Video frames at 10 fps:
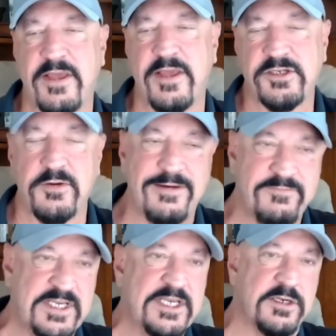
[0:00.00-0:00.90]
They also
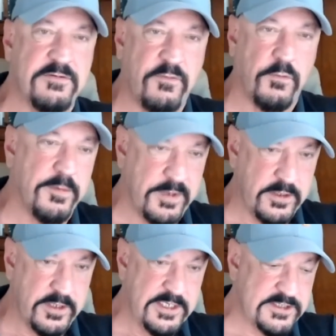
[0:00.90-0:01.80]
have decent
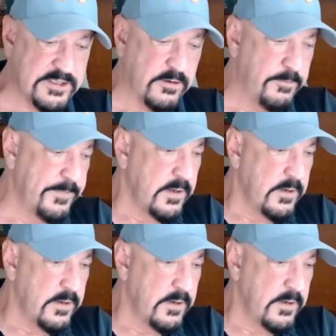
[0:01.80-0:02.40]
affordability. So.